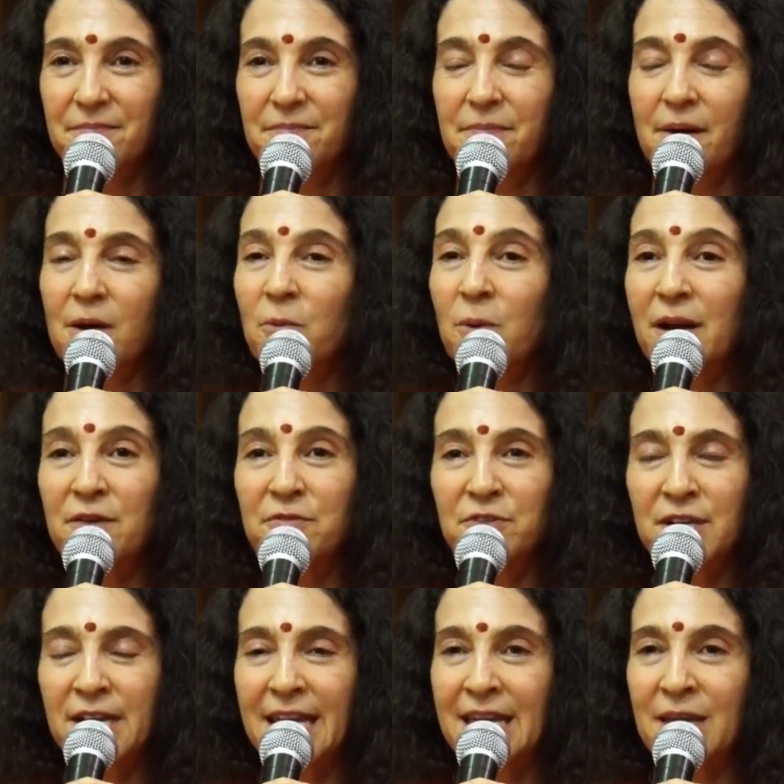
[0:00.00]
by
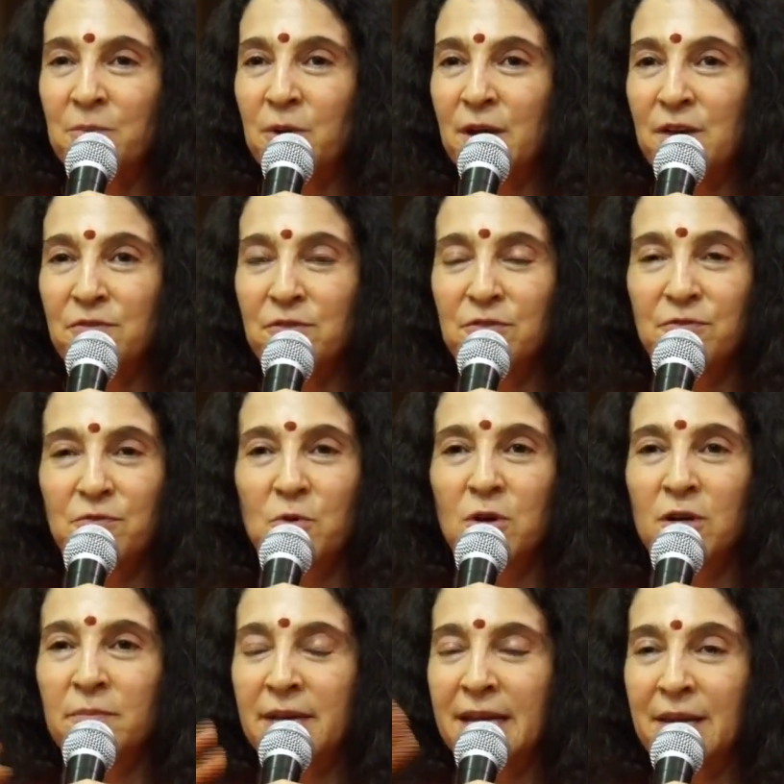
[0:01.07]
whatever name, whatever
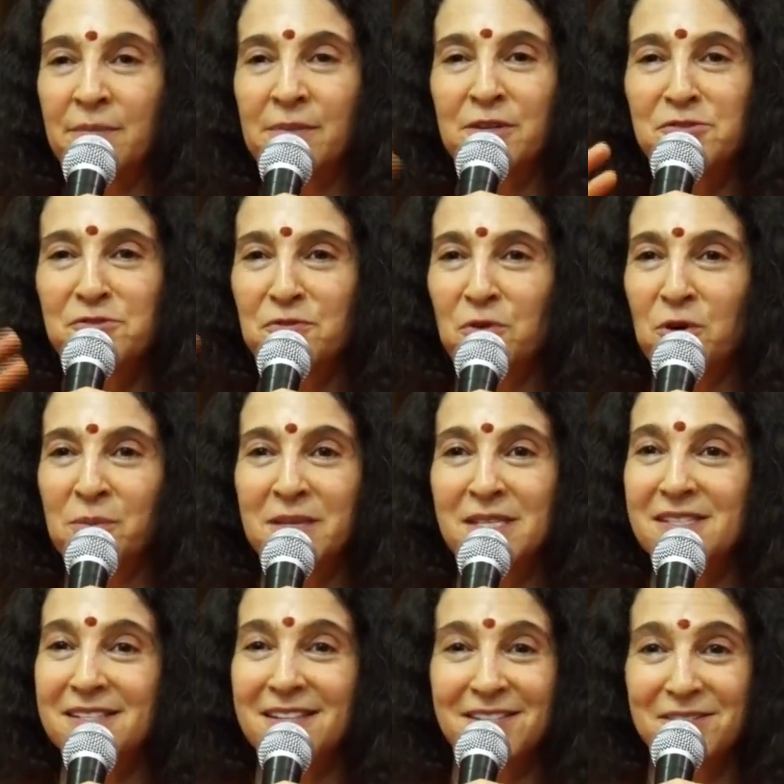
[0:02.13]
form, nameless,
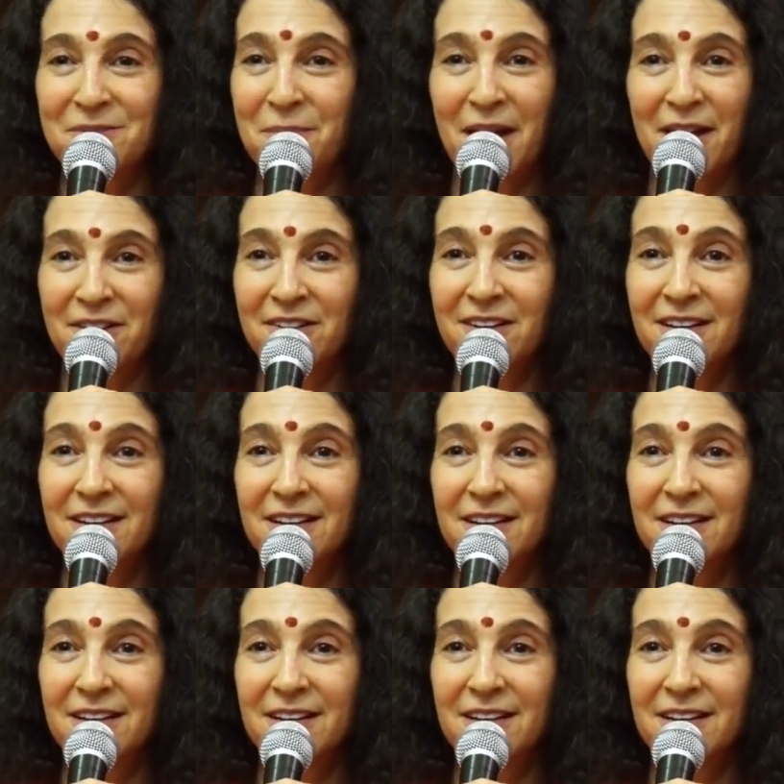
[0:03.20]
formless, it doesn't matter,